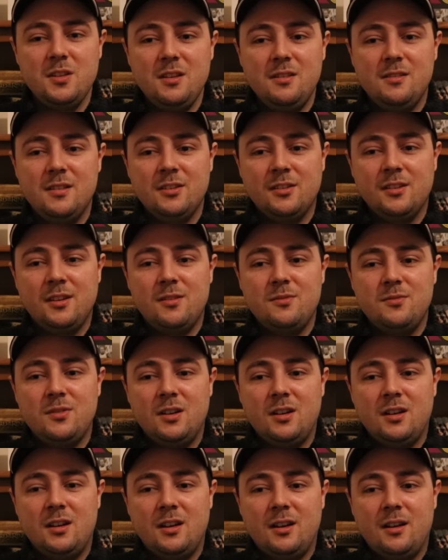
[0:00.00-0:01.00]
this kind of
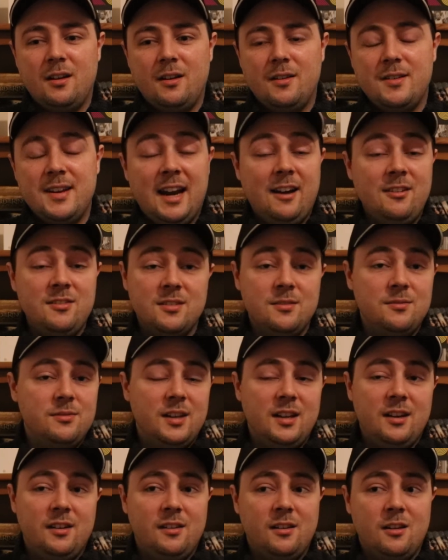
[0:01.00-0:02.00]
narrative,
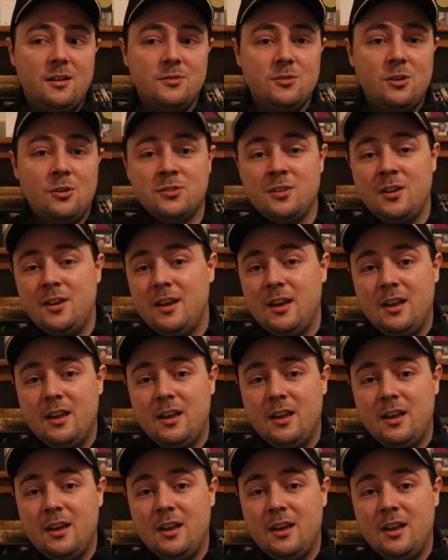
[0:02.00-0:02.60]
and of course,